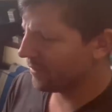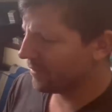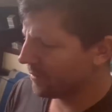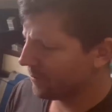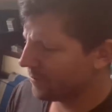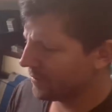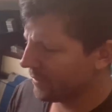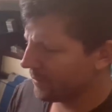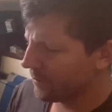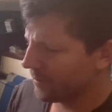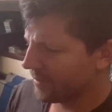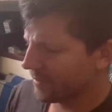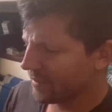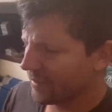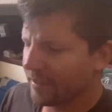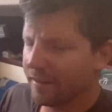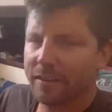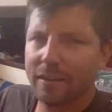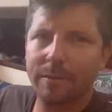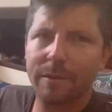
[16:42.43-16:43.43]
jib sheets were just
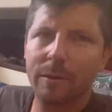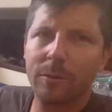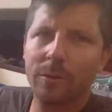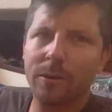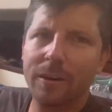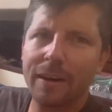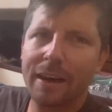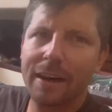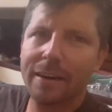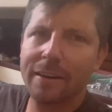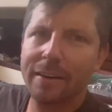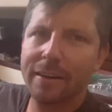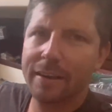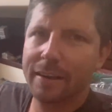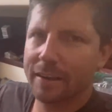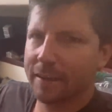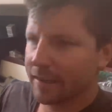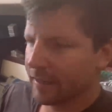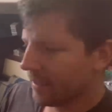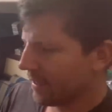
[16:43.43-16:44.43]
getting a little bit worn out,
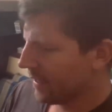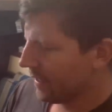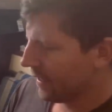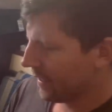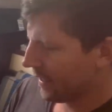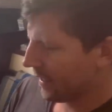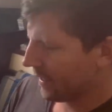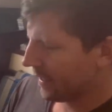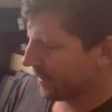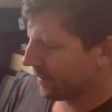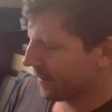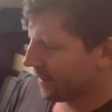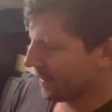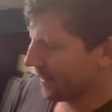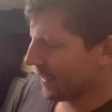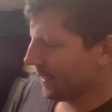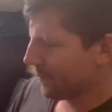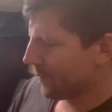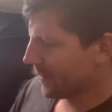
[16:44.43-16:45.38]
and I thought I'd keep on